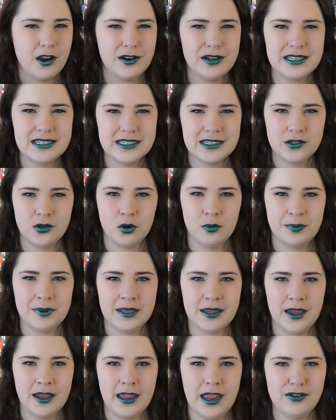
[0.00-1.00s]
I already did
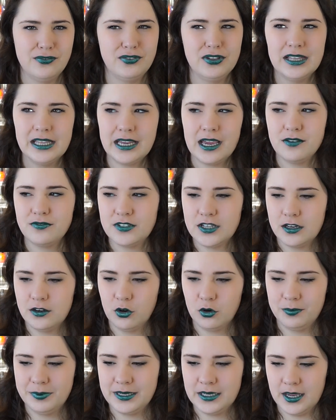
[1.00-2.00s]
OPI. I feel like I've done
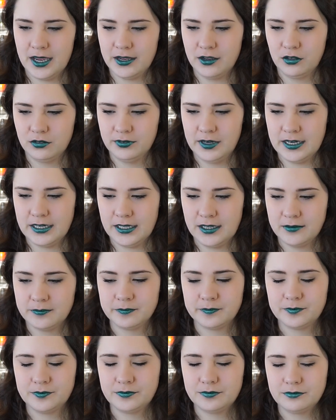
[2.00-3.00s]
OPI
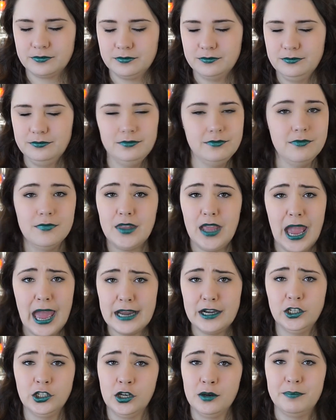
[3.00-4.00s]
already.
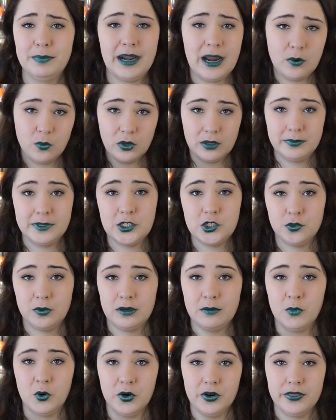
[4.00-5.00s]
I don't know, but I will be
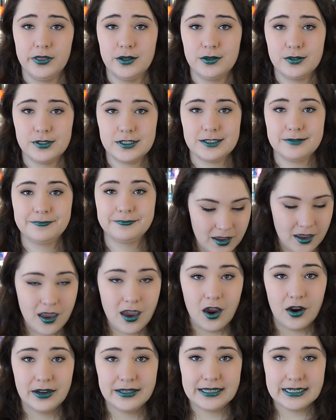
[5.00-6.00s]
doing more of those.
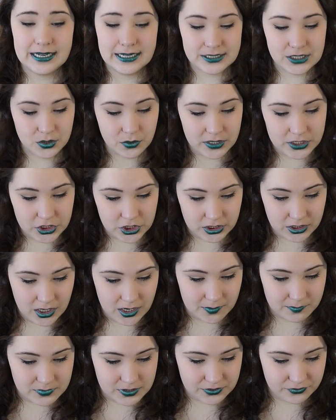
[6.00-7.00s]
All right, the next question
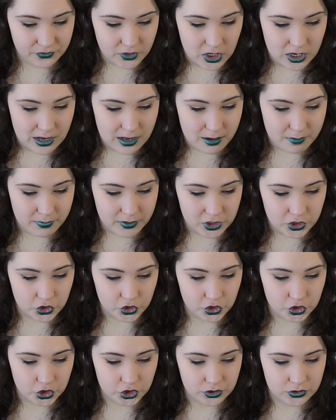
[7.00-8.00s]
comes from
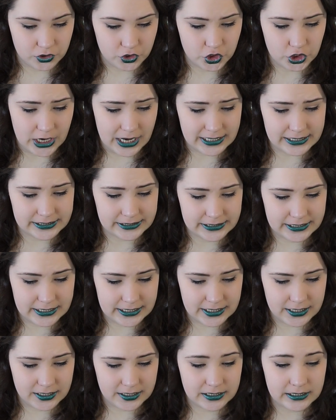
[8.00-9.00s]

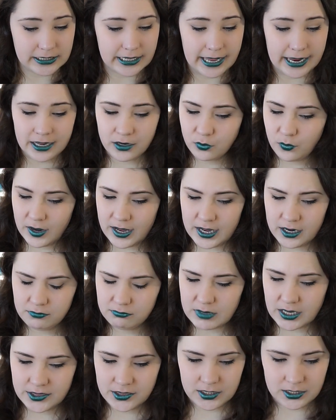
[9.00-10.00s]
Jacqueline
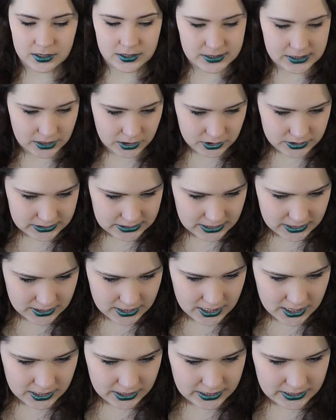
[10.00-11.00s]
Landway, I think is how you say
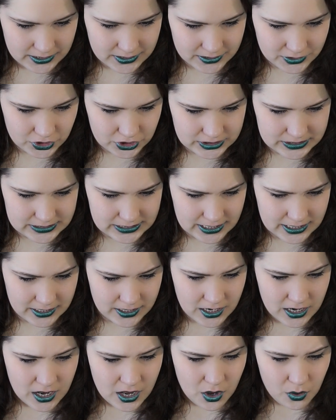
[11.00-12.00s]
that. And she
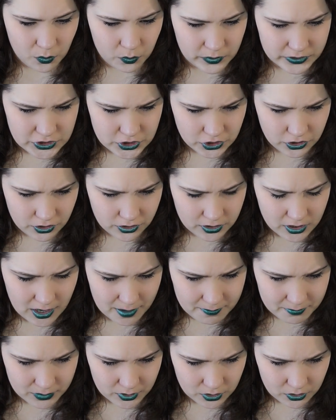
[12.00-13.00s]
said, what's your
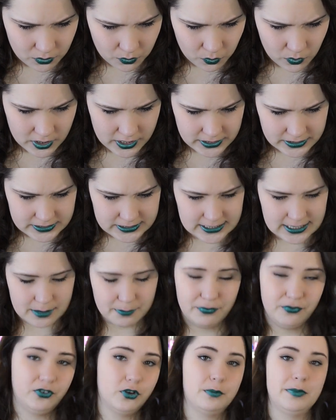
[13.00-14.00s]
number one
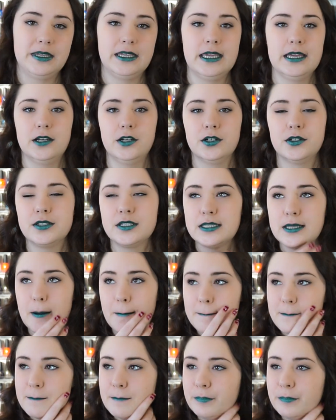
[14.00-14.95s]
tip for beginners?